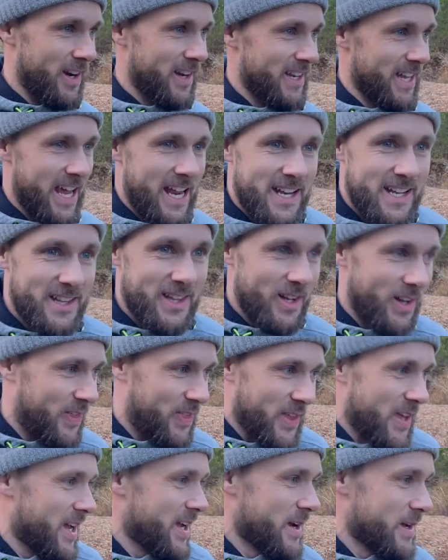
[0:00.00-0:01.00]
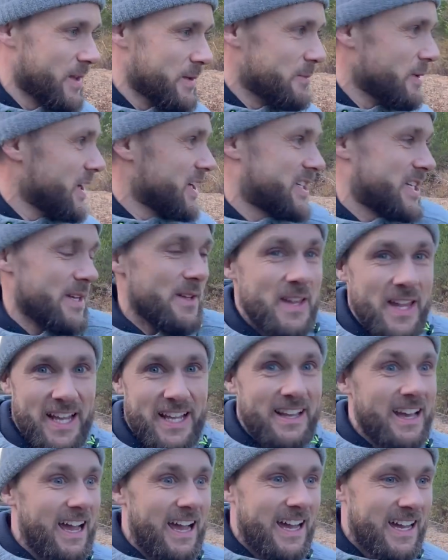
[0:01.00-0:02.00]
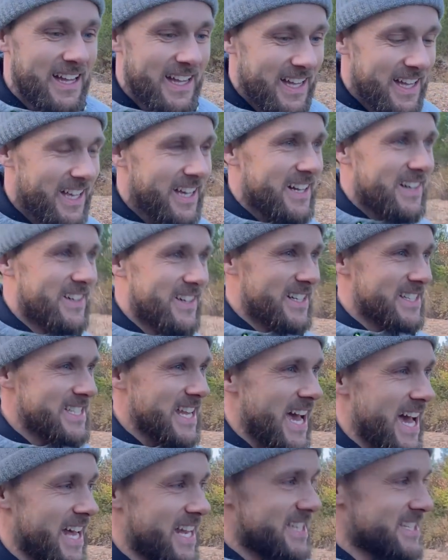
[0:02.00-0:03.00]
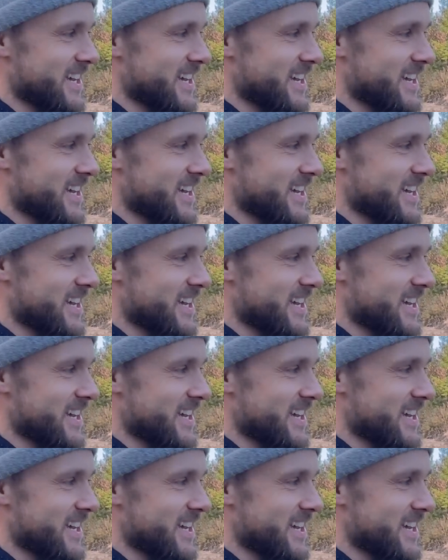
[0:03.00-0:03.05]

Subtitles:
and any little thing I hear in the bush, I'm like, ah, what is that?